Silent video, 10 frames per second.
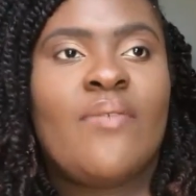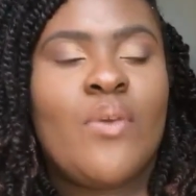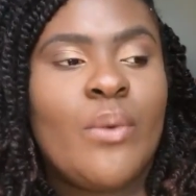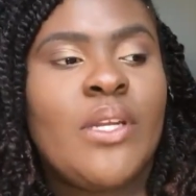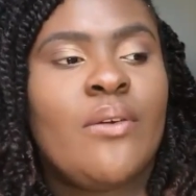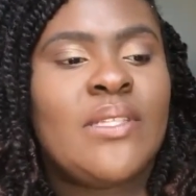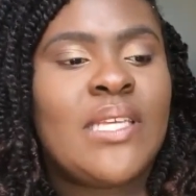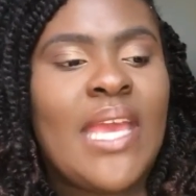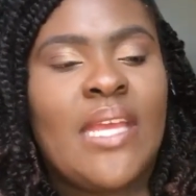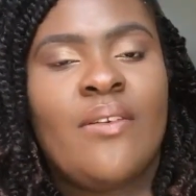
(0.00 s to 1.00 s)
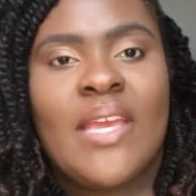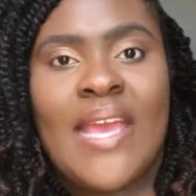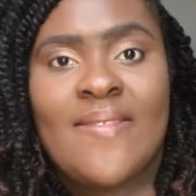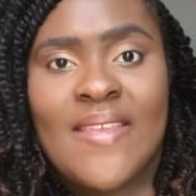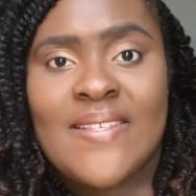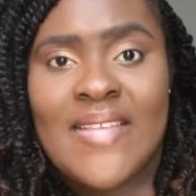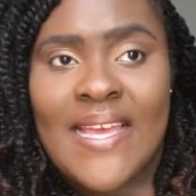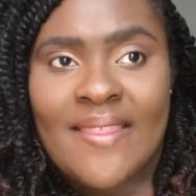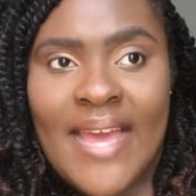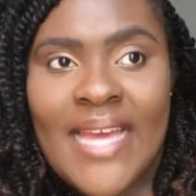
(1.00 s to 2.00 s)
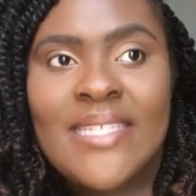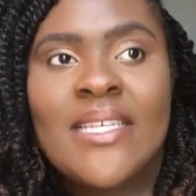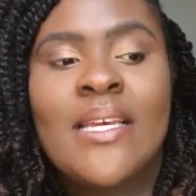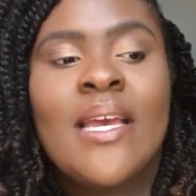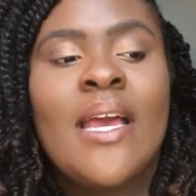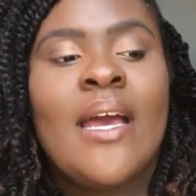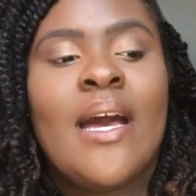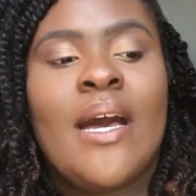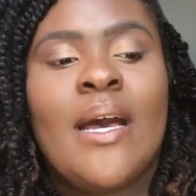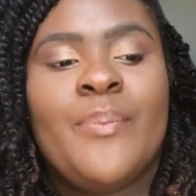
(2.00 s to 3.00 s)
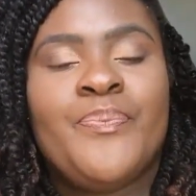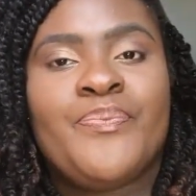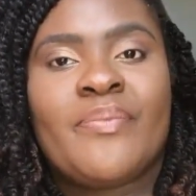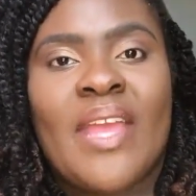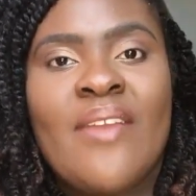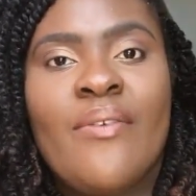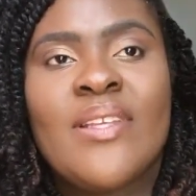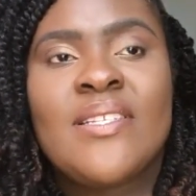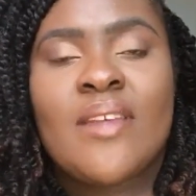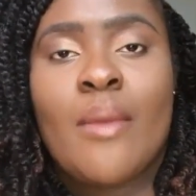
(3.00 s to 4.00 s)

if you want to go into catering and things like that, invoices are